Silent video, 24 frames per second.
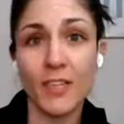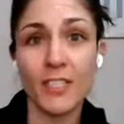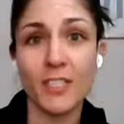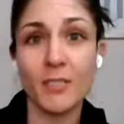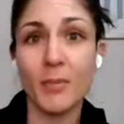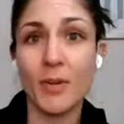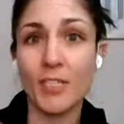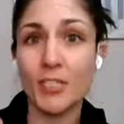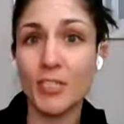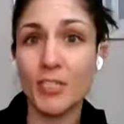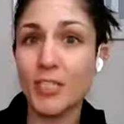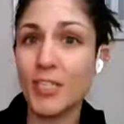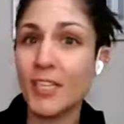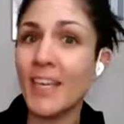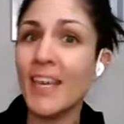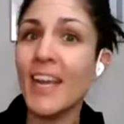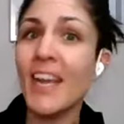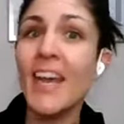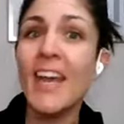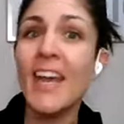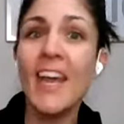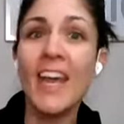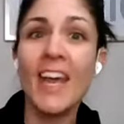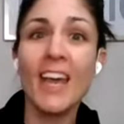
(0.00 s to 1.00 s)

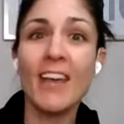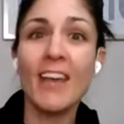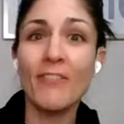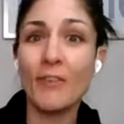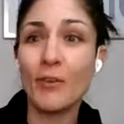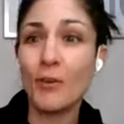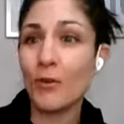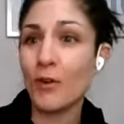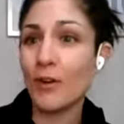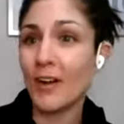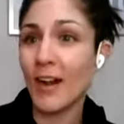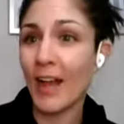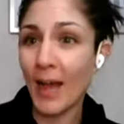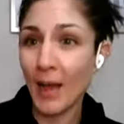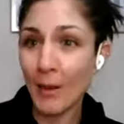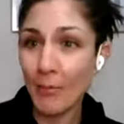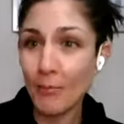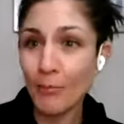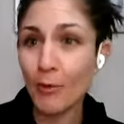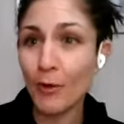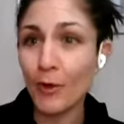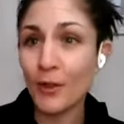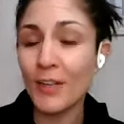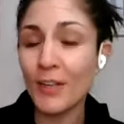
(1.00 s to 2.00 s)
especially if you're an
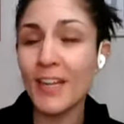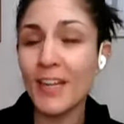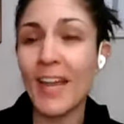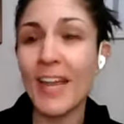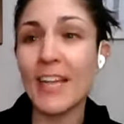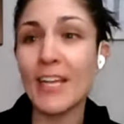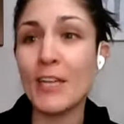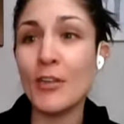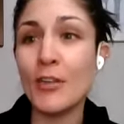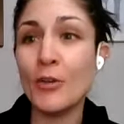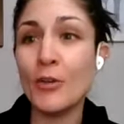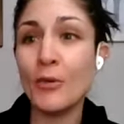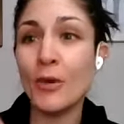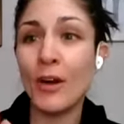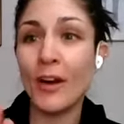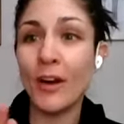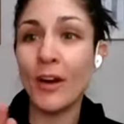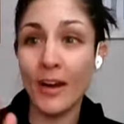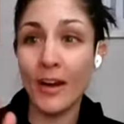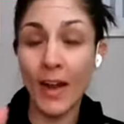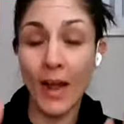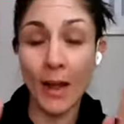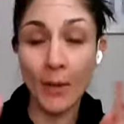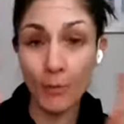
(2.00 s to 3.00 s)
emerald and you
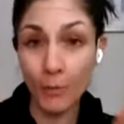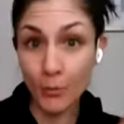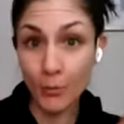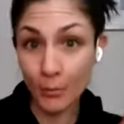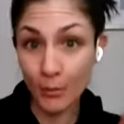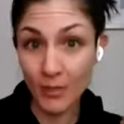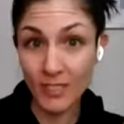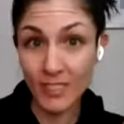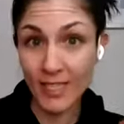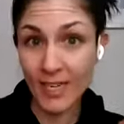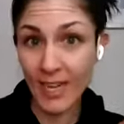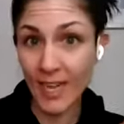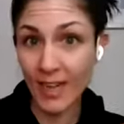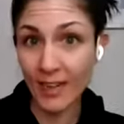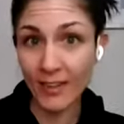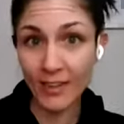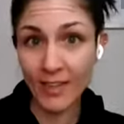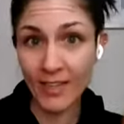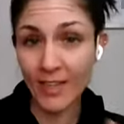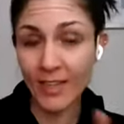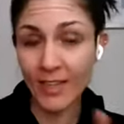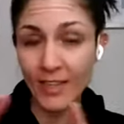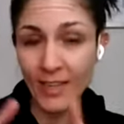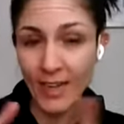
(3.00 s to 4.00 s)
are an emerald
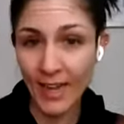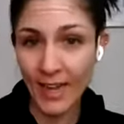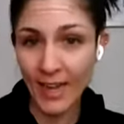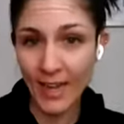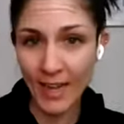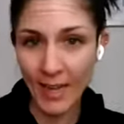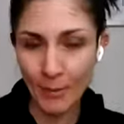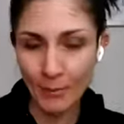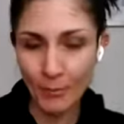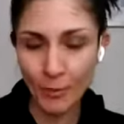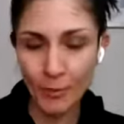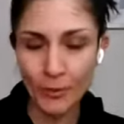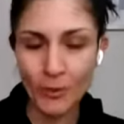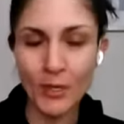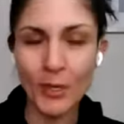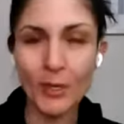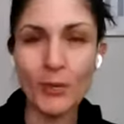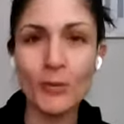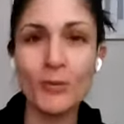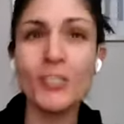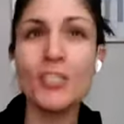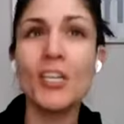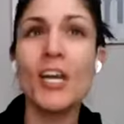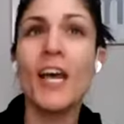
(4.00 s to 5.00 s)
personality, not emerald
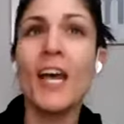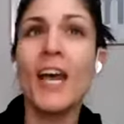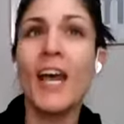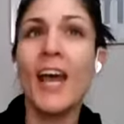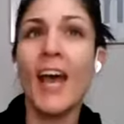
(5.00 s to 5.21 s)
coach,